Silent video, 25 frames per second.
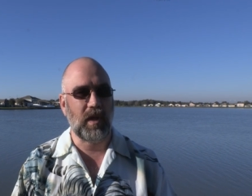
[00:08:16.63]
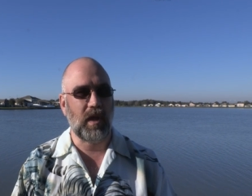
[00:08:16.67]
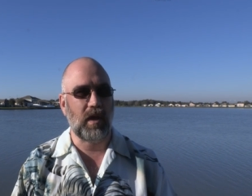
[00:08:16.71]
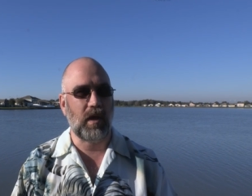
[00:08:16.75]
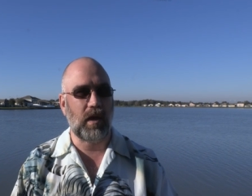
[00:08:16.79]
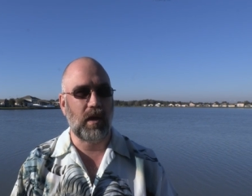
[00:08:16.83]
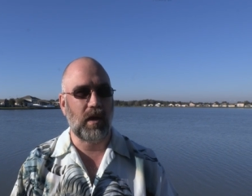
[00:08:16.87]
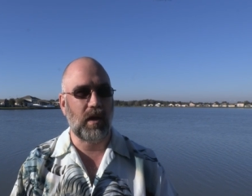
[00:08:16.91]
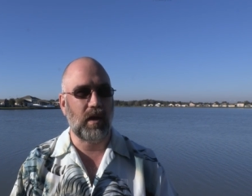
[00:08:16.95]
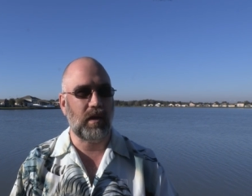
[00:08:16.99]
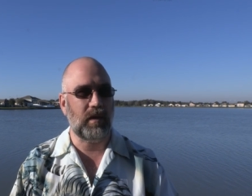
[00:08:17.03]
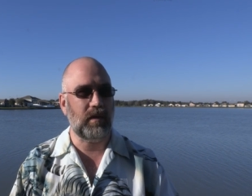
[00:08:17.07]

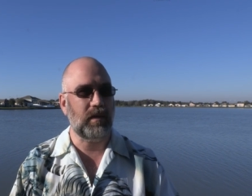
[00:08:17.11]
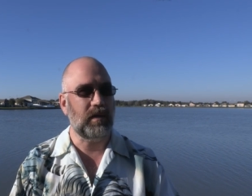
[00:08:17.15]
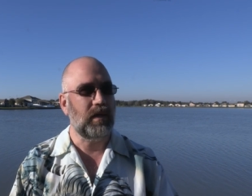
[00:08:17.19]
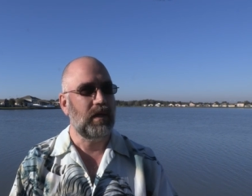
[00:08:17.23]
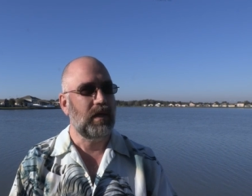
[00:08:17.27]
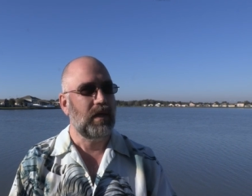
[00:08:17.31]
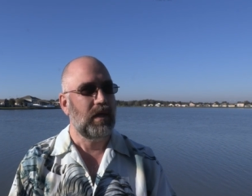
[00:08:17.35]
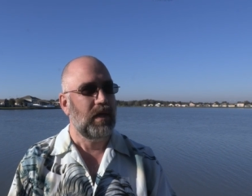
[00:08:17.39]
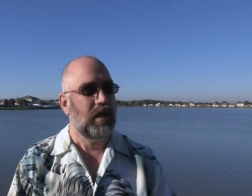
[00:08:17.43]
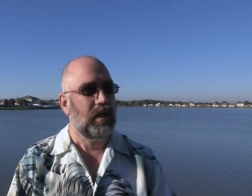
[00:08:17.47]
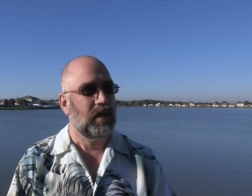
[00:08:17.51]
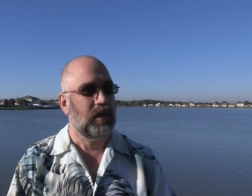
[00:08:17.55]
Uh,
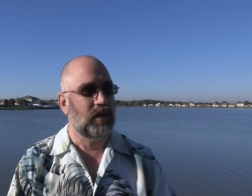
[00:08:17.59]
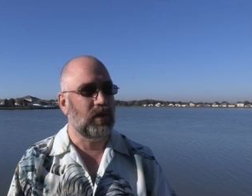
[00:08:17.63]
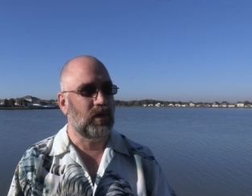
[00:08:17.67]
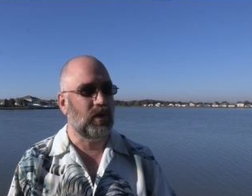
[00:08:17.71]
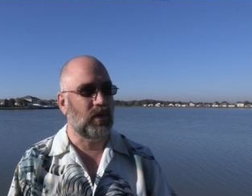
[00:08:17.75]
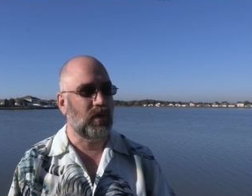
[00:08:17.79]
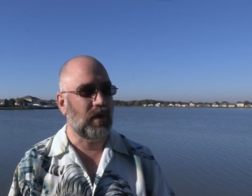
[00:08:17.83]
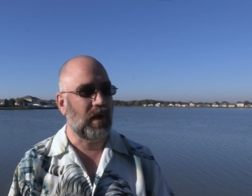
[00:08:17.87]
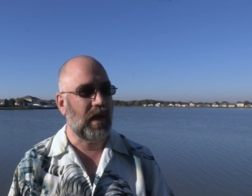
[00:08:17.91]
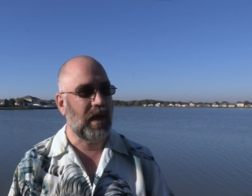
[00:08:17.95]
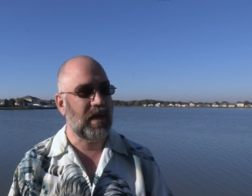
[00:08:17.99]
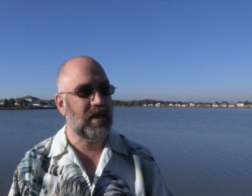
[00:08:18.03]
you
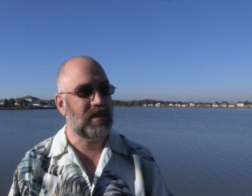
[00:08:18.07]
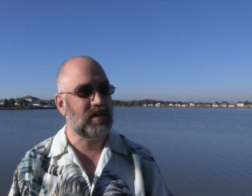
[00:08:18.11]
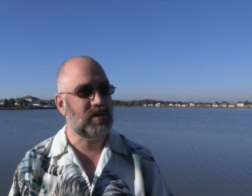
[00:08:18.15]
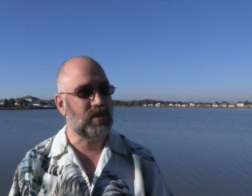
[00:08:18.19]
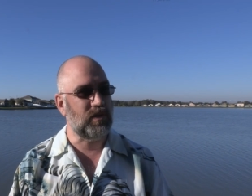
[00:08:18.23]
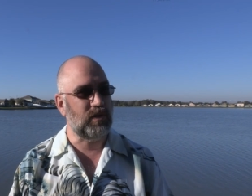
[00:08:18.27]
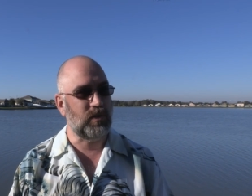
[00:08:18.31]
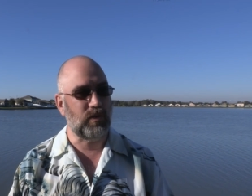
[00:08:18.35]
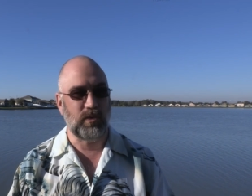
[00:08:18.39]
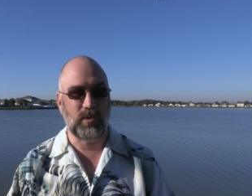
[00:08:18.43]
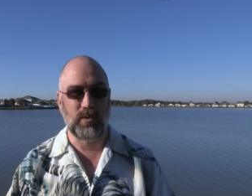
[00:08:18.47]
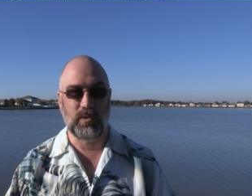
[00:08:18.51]
know,
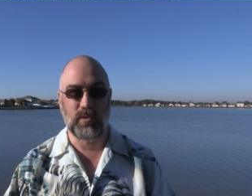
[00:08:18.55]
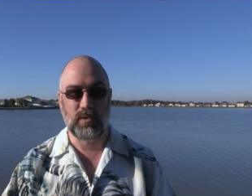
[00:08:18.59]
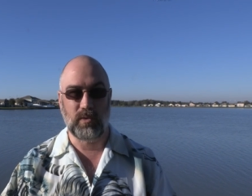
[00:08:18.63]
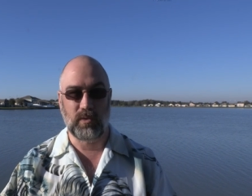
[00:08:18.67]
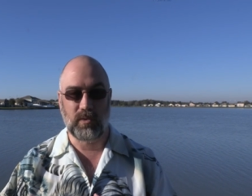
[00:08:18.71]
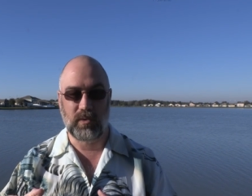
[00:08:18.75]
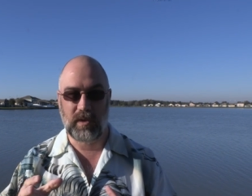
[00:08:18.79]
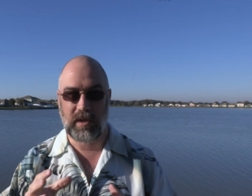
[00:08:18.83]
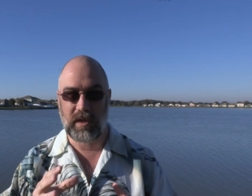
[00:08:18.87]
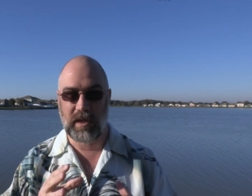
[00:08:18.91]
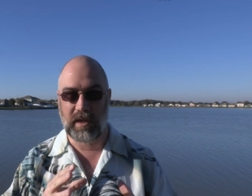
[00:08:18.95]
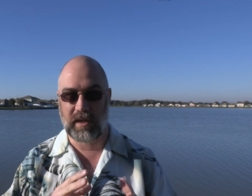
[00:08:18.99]
as
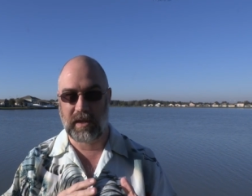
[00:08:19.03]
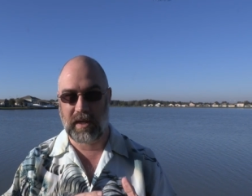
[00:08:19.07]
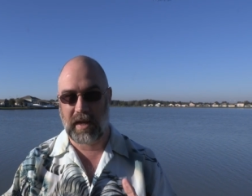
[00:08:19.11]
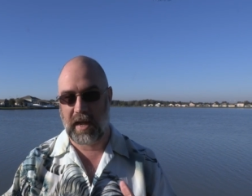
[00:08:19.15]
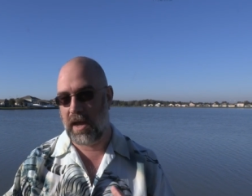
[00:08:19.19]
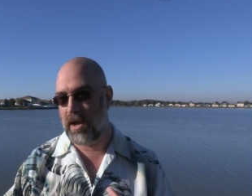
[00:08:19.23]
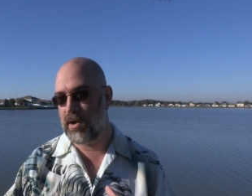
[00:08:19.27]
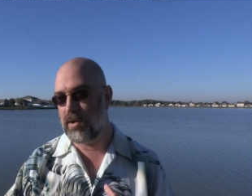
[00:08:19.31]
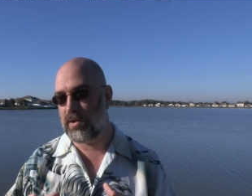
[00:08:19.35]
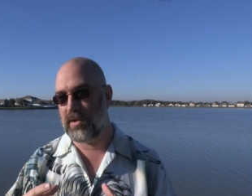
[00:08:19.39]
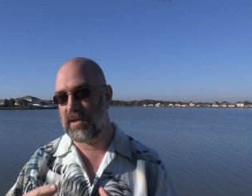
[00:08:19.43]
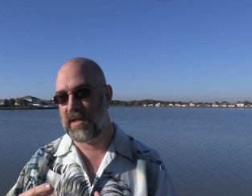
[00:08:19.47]
you
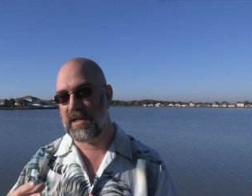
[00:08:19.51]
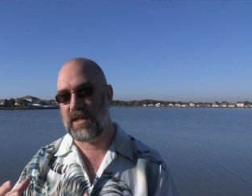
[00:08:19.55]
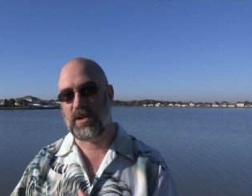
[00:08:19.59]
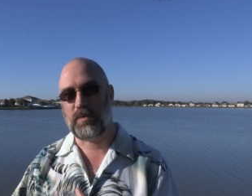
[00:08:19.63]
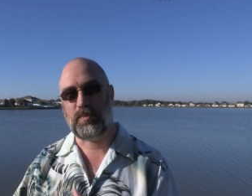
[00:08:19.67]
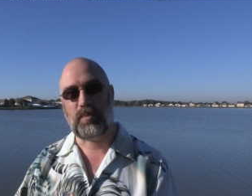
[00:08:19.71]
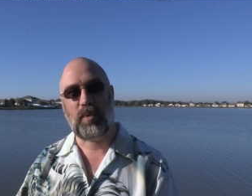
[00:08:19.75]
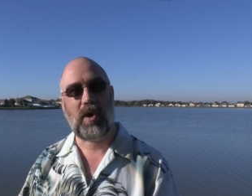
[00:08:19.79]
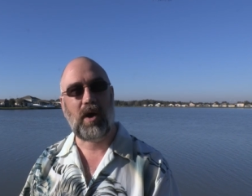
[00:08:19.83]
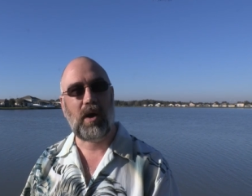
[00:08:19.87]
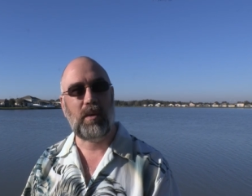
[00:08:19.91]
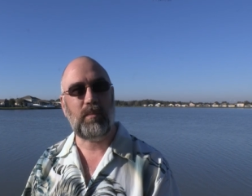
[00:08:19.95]
encounter
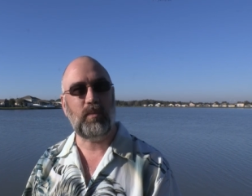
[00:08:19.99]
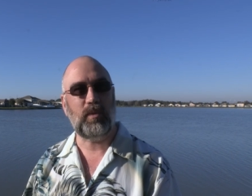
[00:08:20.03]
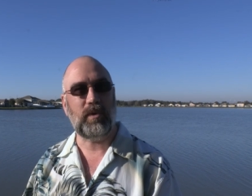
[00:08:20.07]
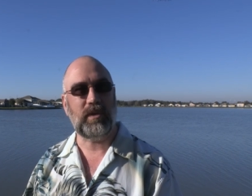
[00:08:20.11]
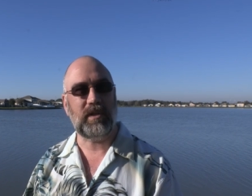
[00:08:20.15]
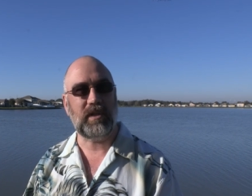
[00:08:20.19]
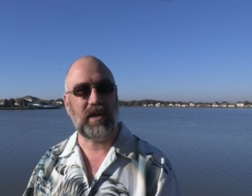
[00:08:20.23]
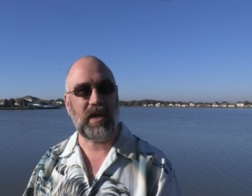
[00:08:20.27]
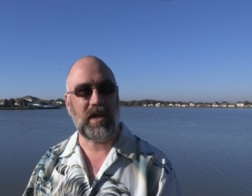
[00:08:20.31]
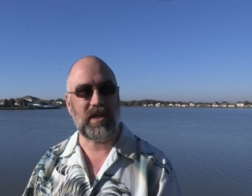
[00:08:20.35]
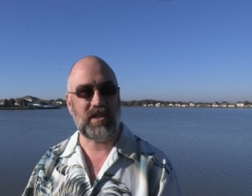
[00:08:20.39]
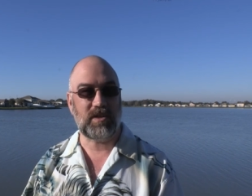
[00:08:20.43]
each problem
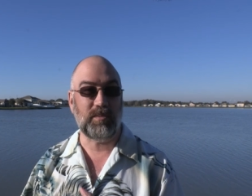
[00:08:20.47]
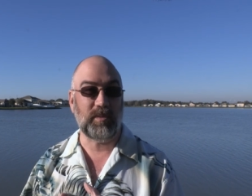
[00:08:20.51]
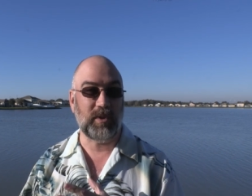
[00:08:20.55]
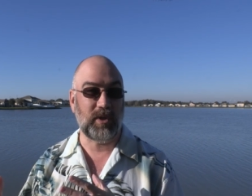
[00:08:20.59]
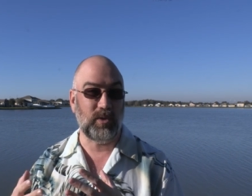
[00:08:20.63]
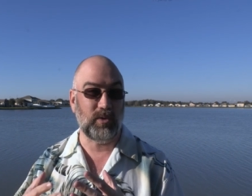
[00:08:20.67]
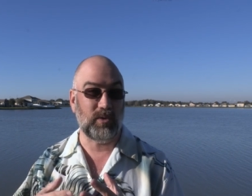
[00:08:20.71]
with the customer,